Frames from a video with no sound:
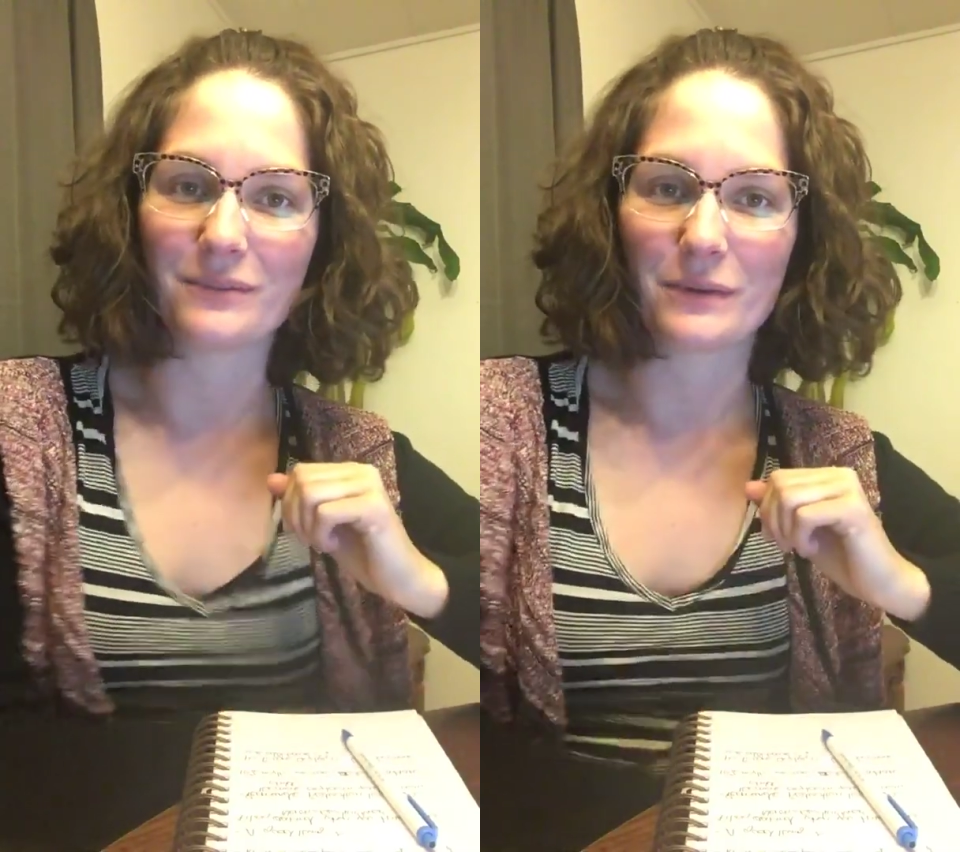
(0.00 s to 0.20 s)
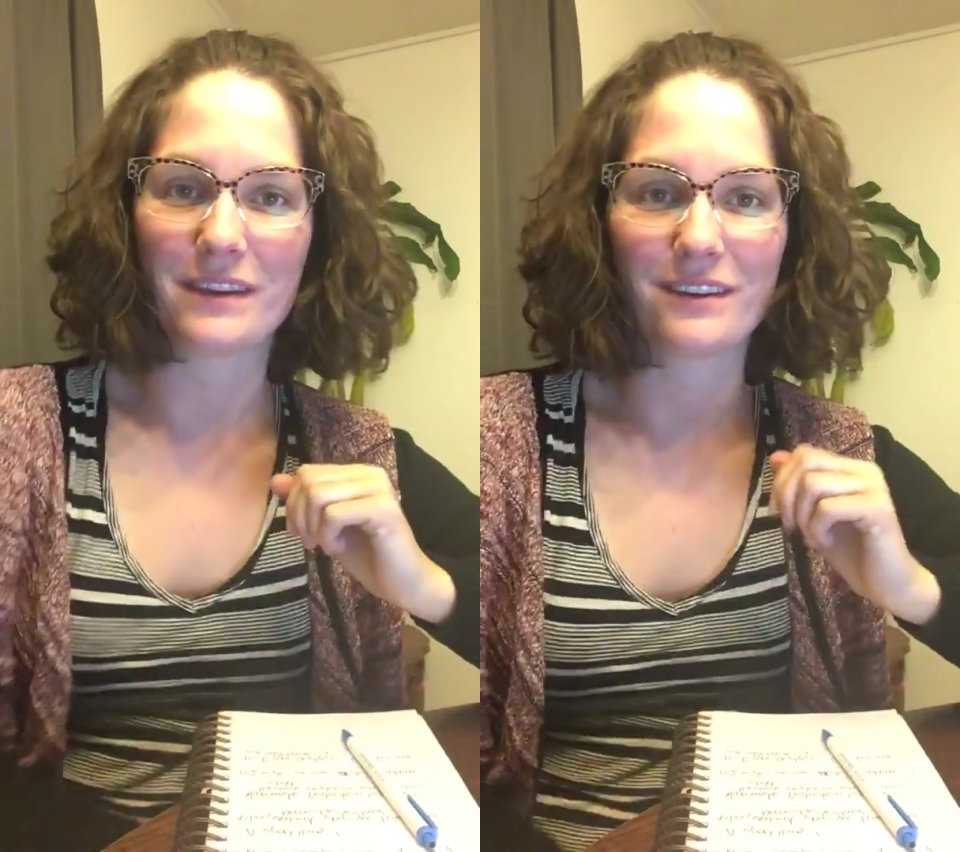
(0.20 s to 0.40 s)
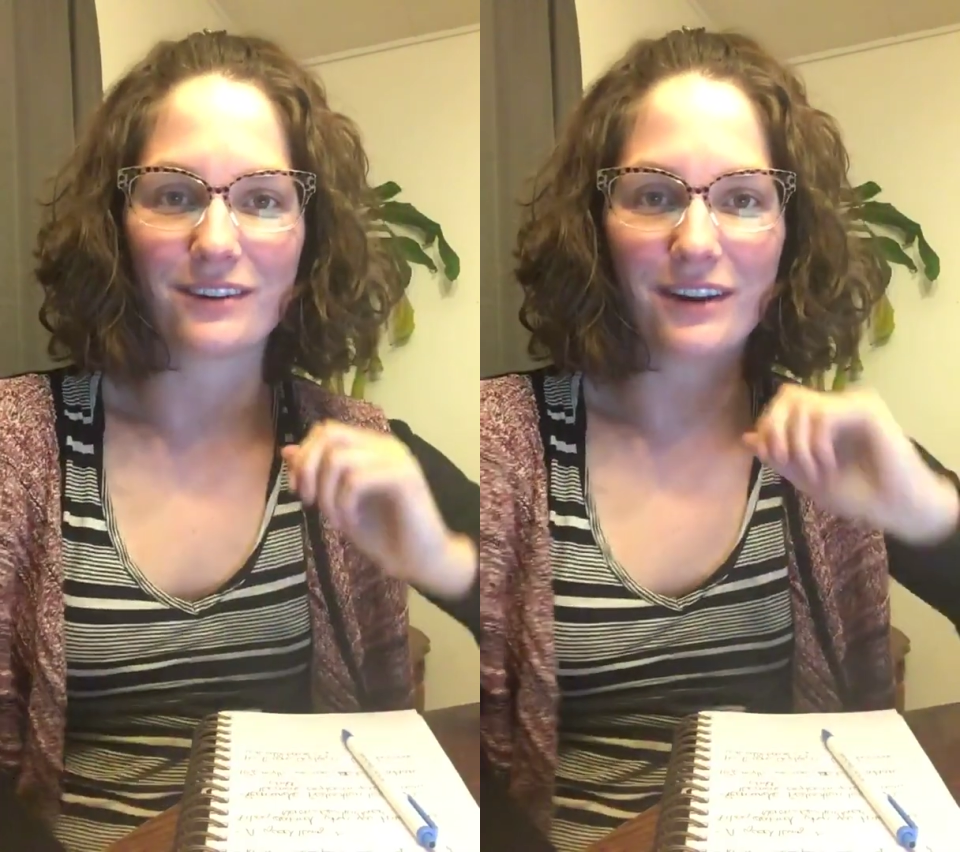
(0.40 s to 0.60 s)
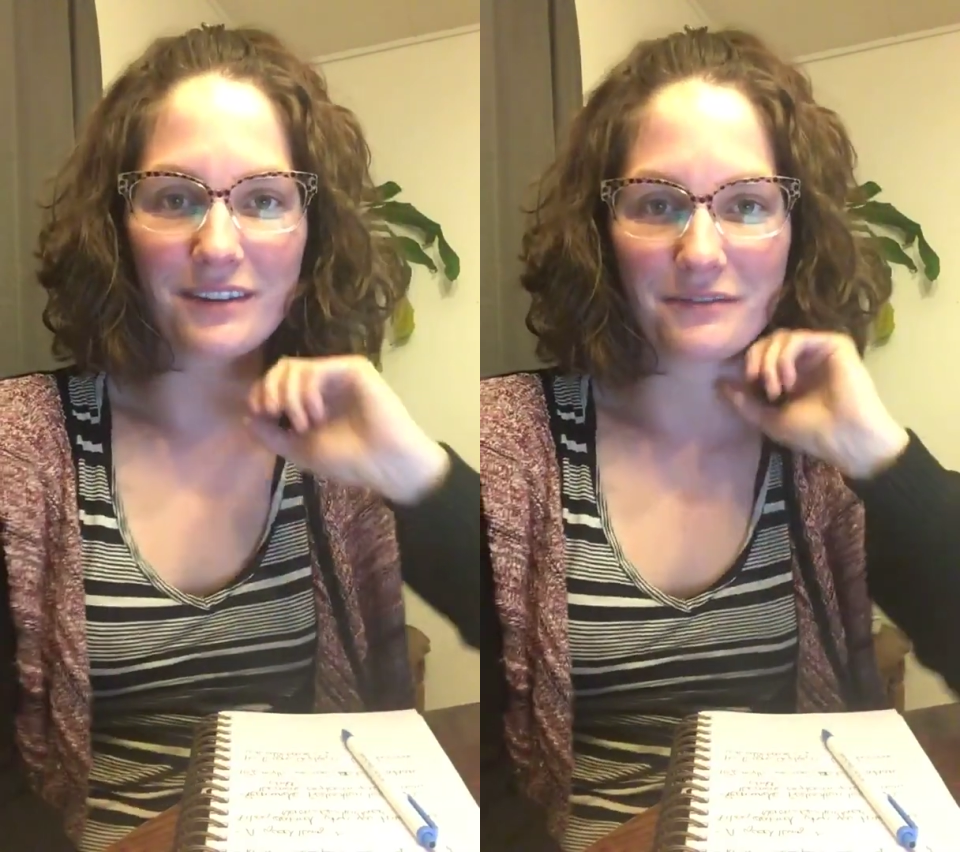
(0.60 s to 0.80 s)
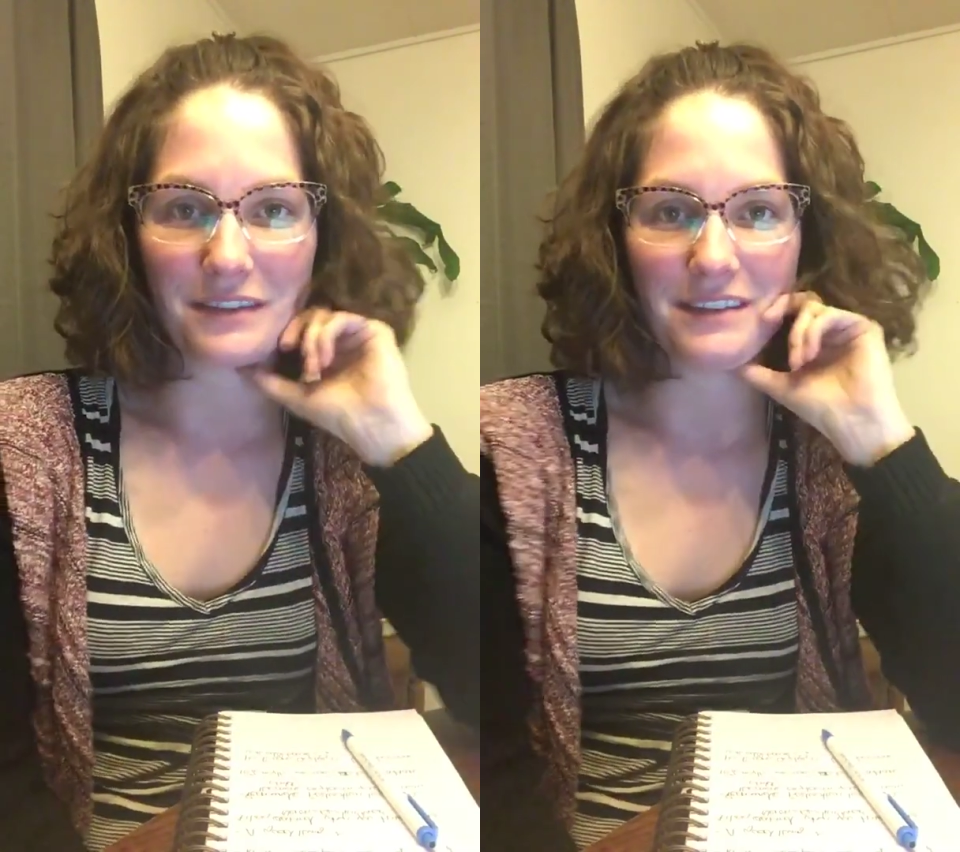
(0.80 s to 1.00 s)
We hear
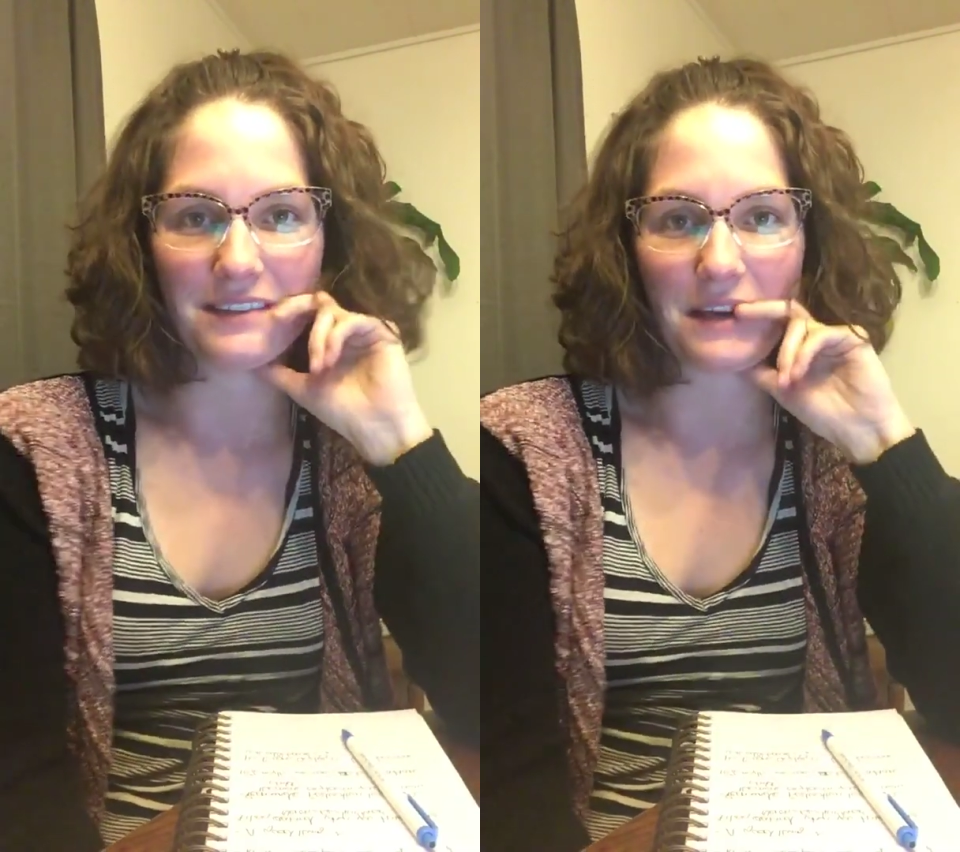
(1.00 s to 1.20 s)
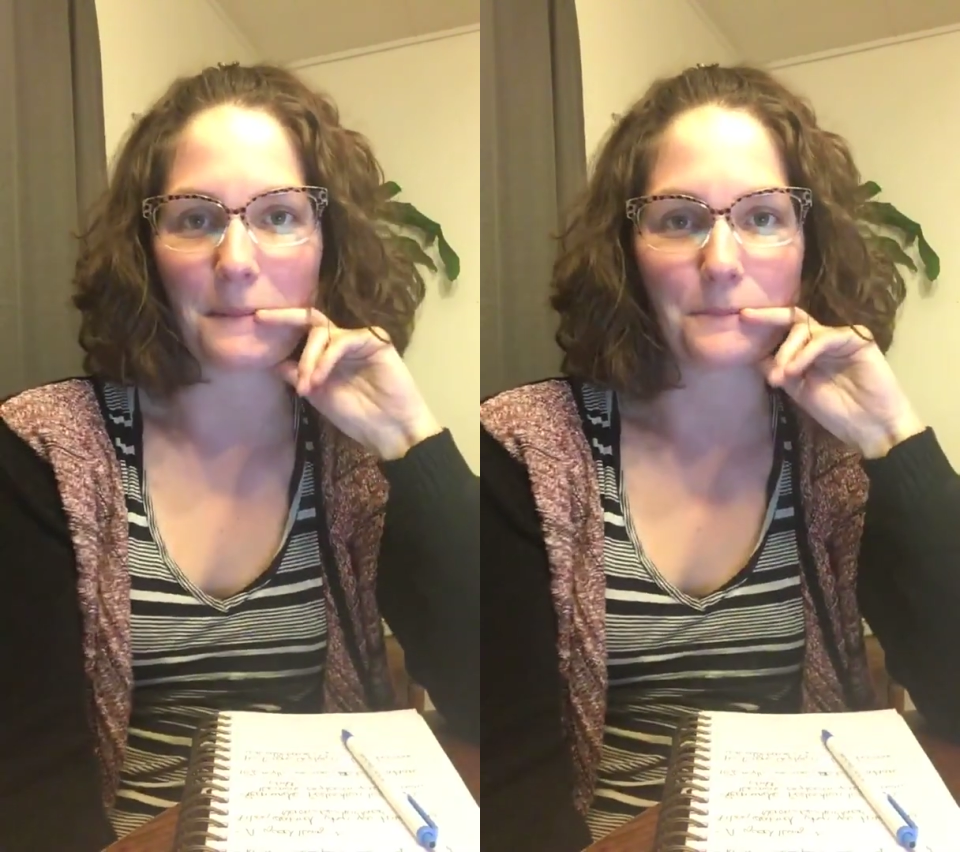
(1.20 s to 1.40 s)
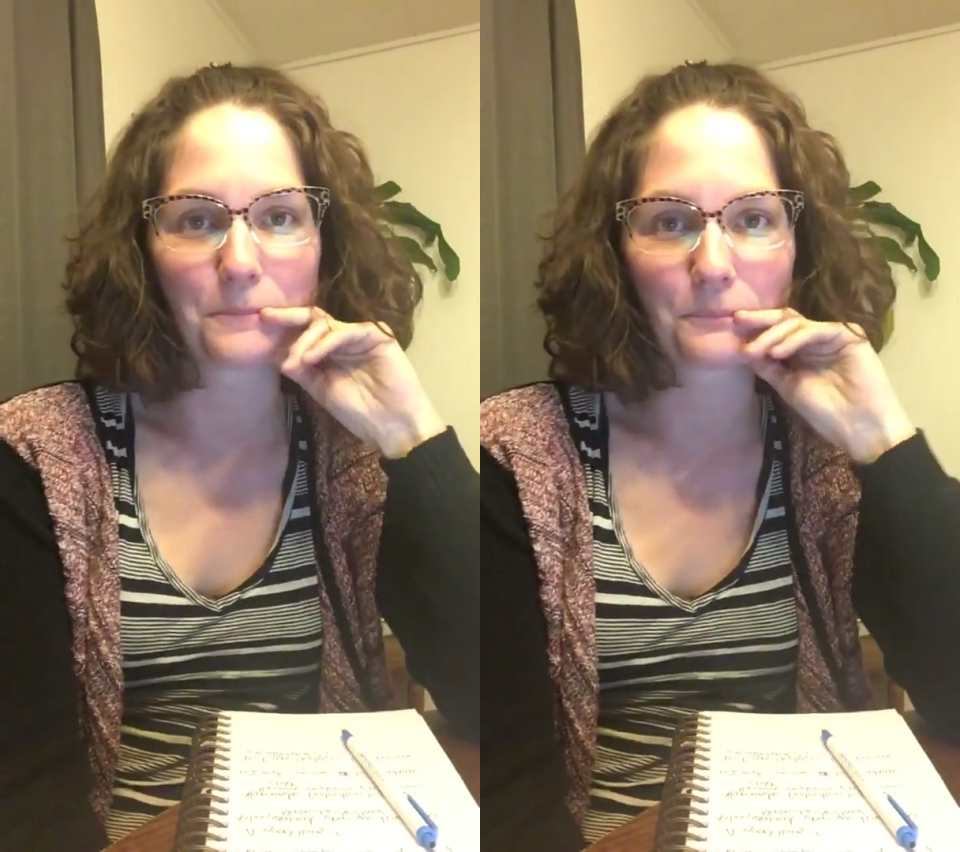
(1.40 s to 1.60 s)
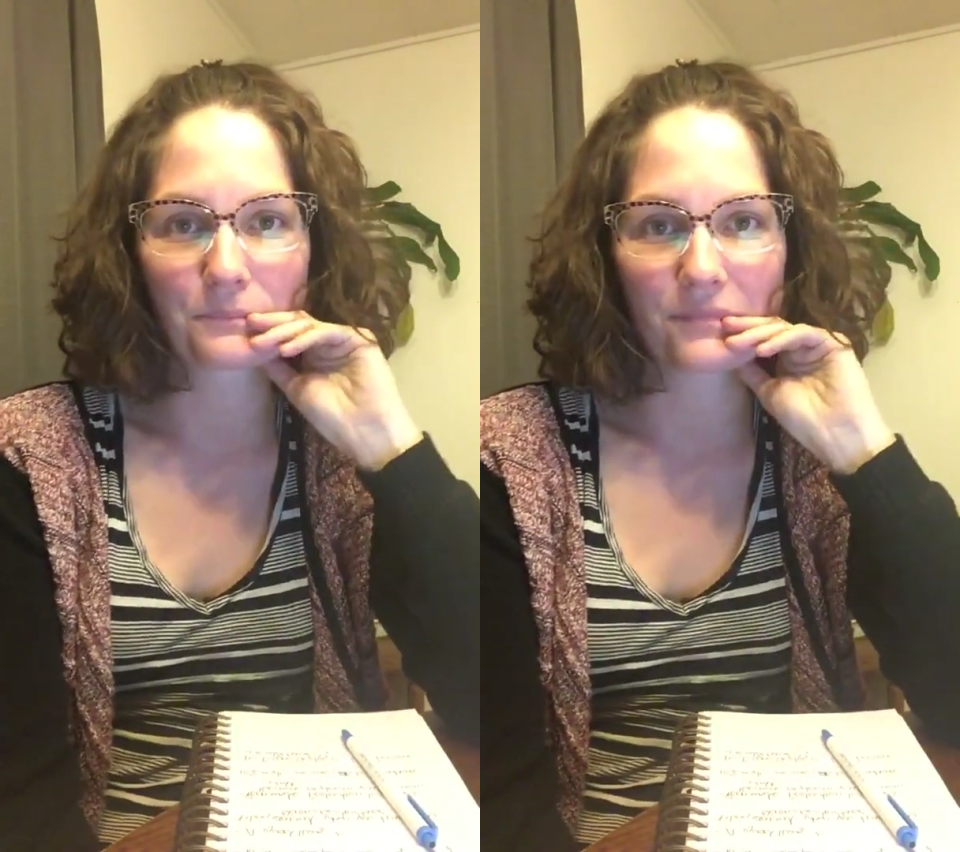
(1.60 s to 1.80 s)
all of these um,